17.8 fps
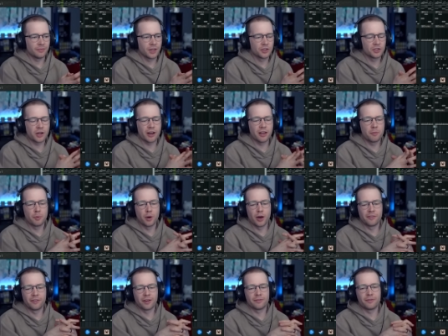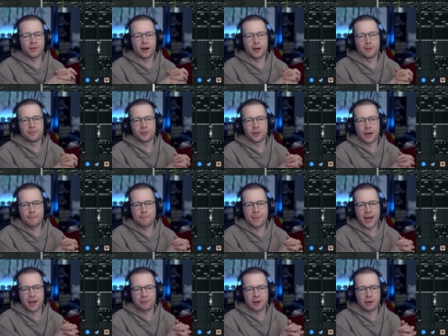It's kind of the perfect vibe for like
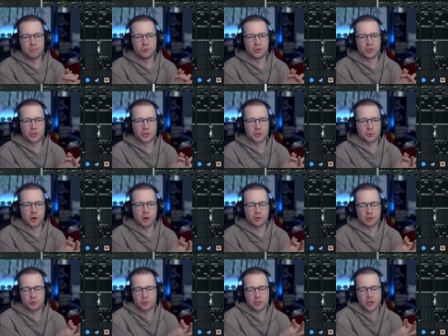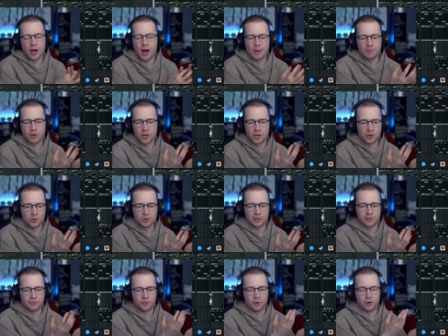background music as well, which I'm going to use
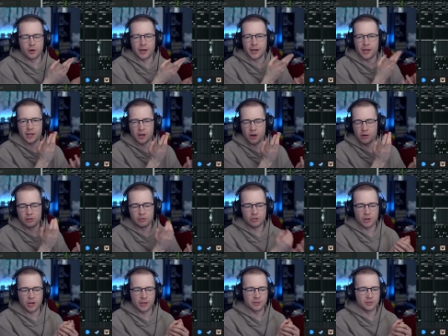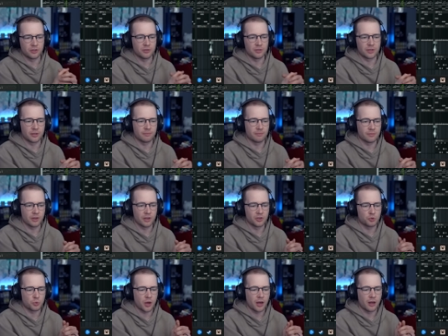it for, and I encourage you guys to use it
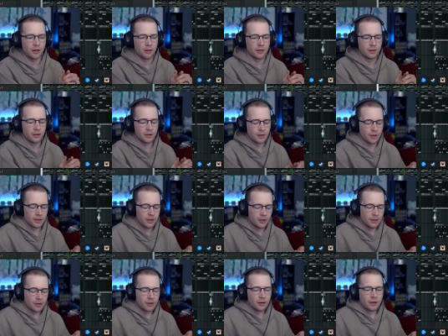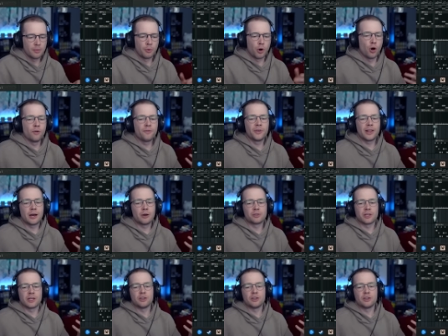as well. But hopefully that was